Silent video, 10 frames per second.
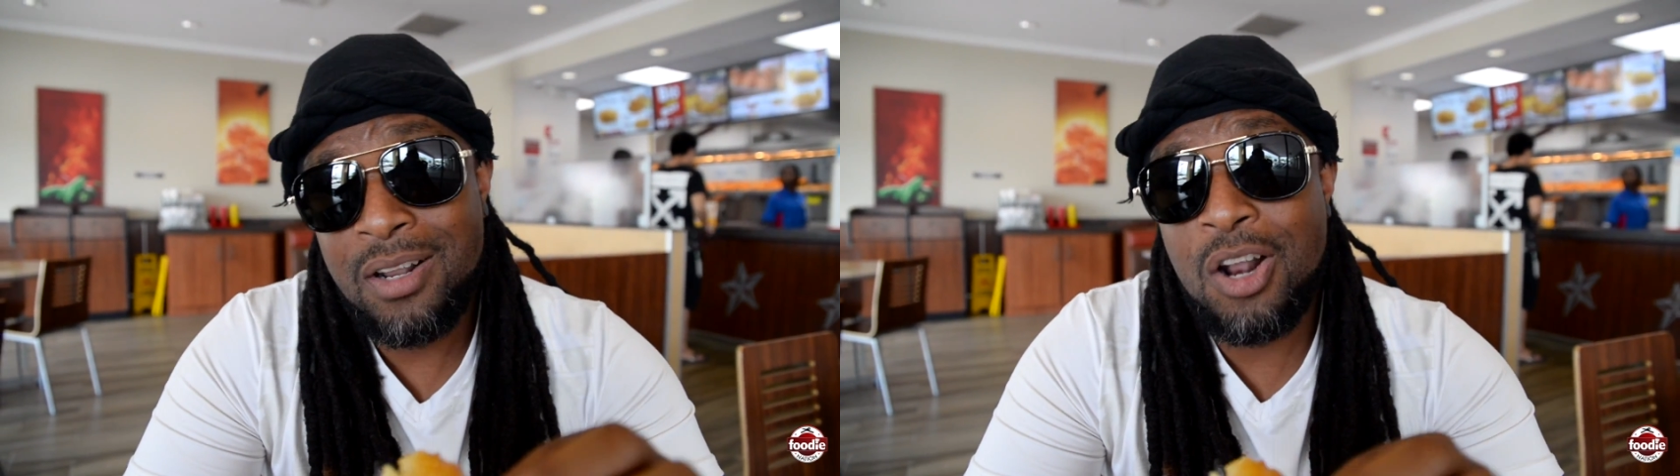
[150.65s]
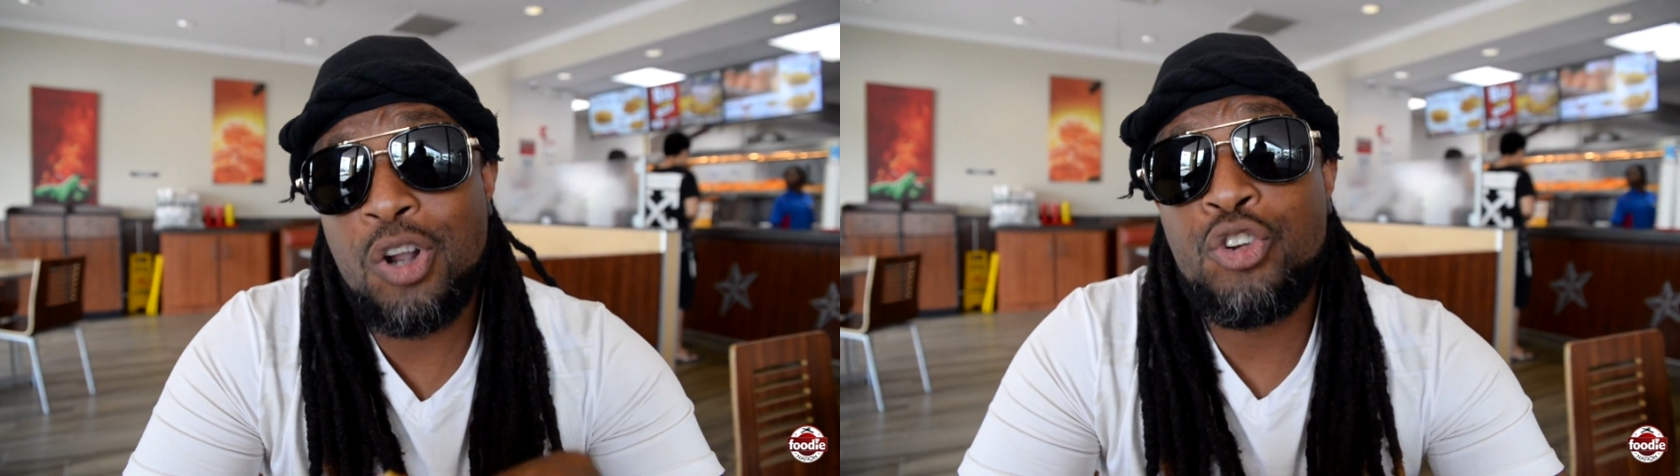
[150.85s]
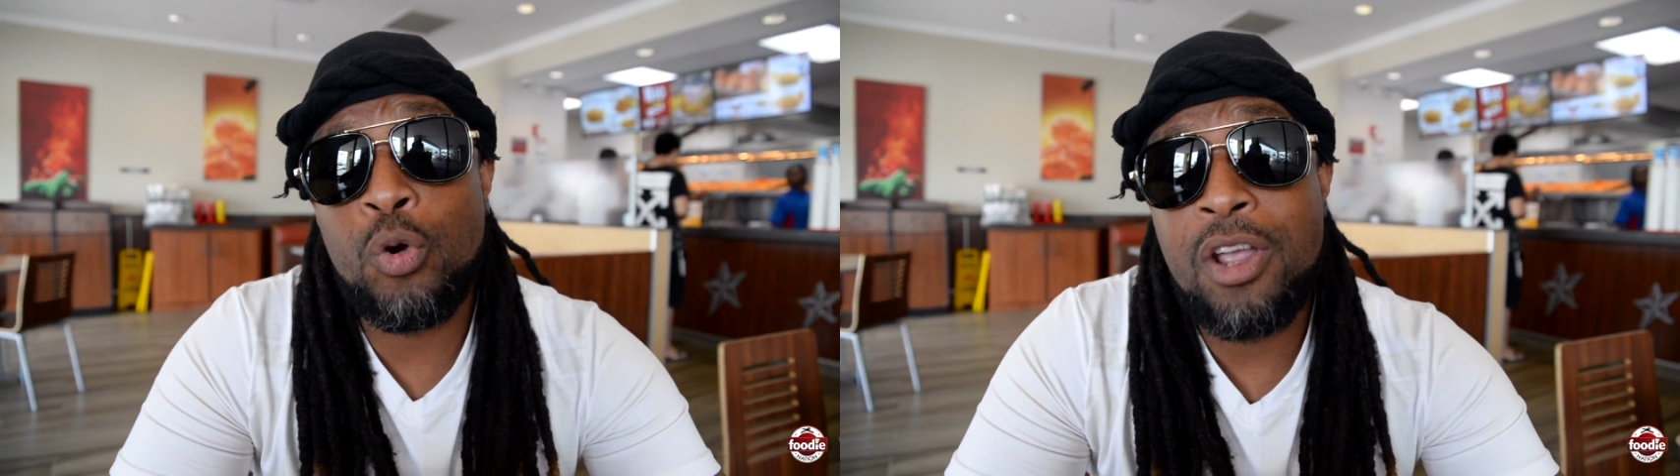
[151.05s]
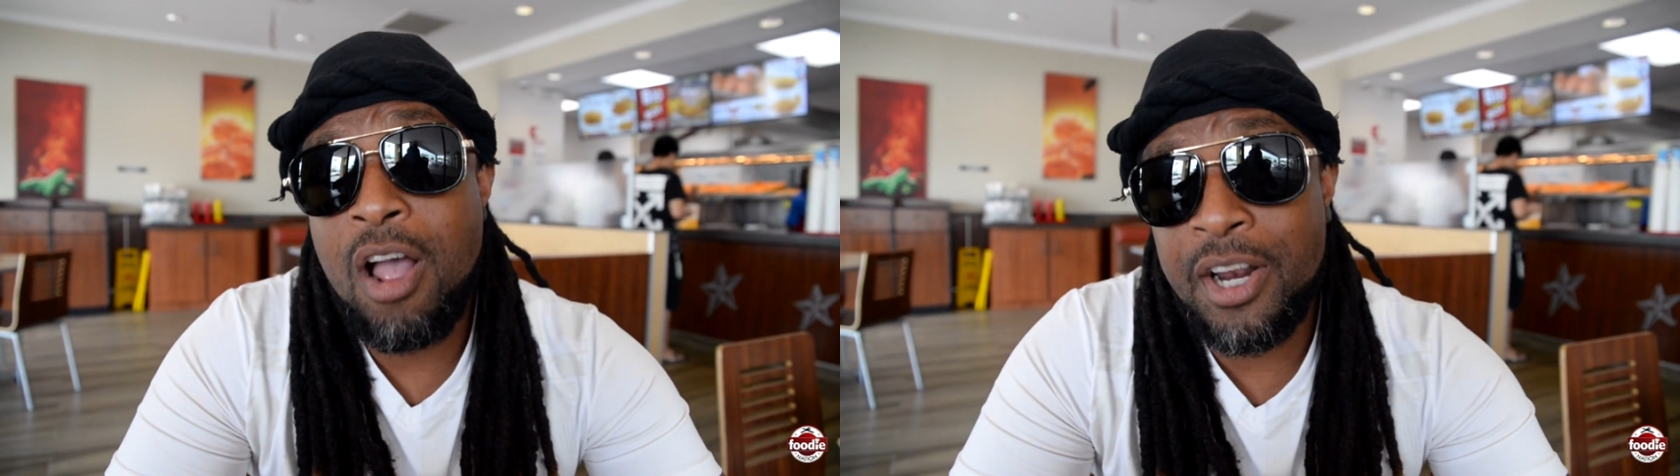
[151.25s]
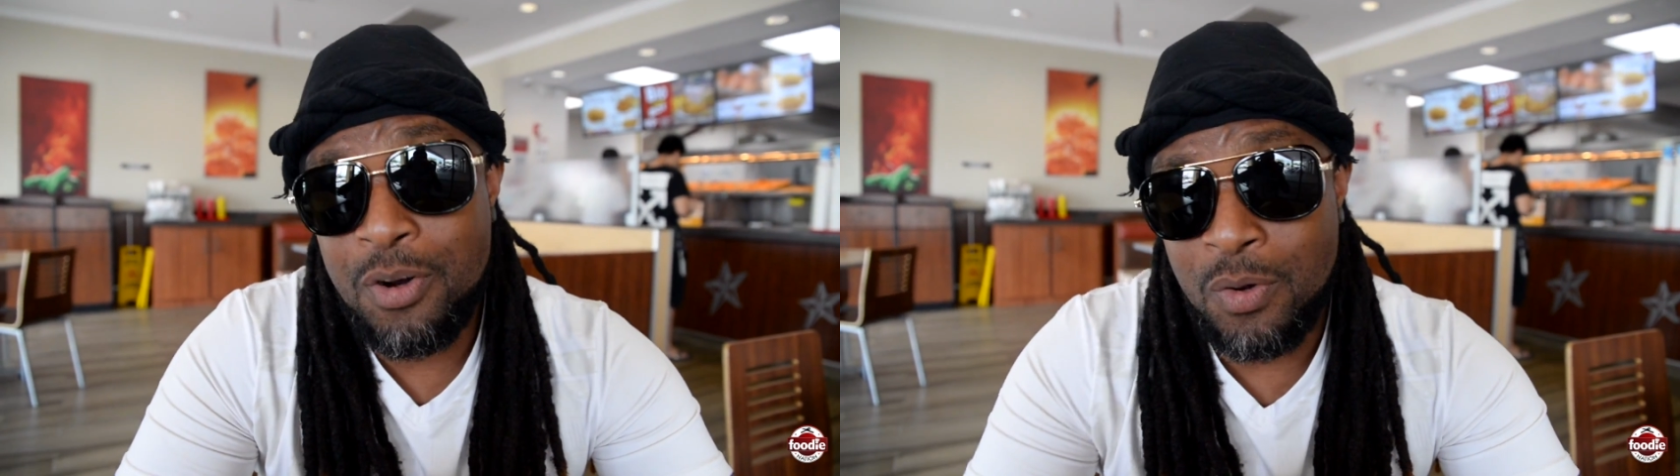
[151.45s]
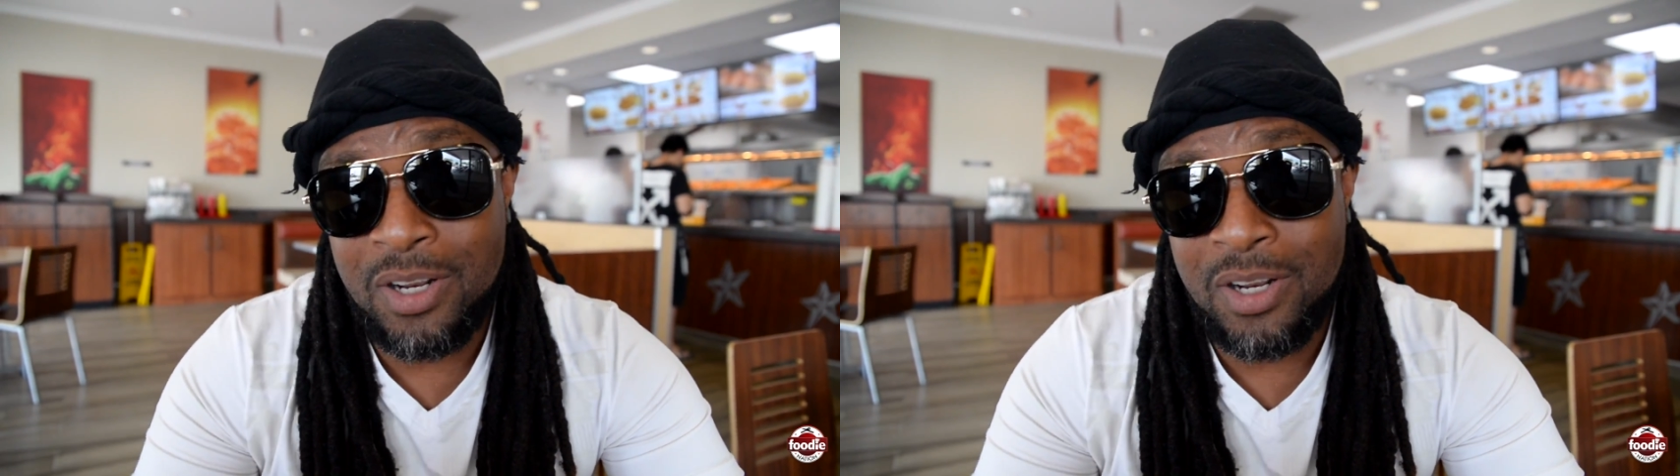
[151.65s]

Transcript: not a joking honey, no.